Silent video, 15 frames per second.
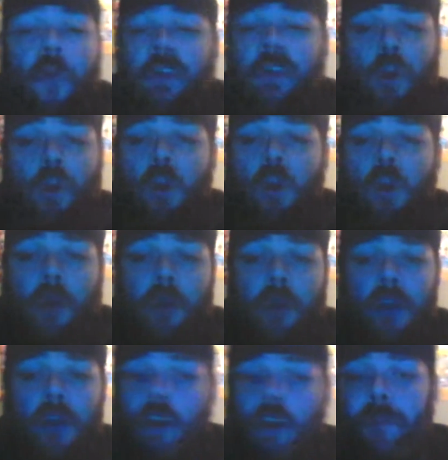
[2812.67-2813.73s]
in Europe,
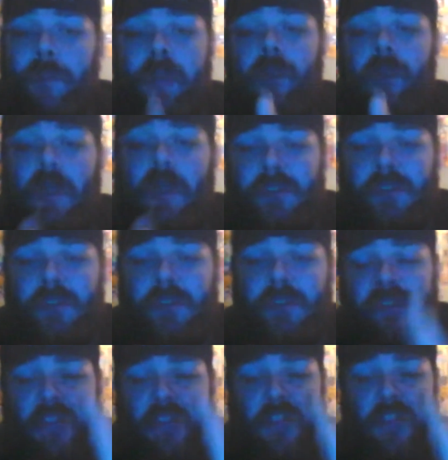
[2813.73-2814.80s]
European
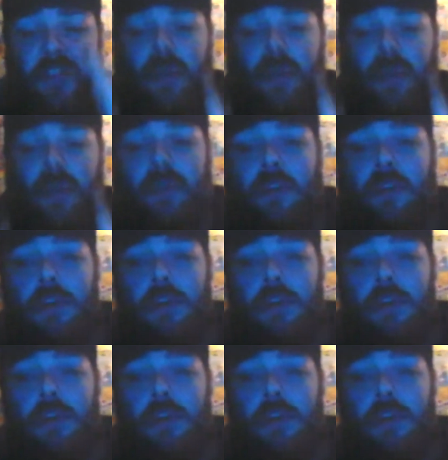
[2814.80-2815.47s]
wrestlers in general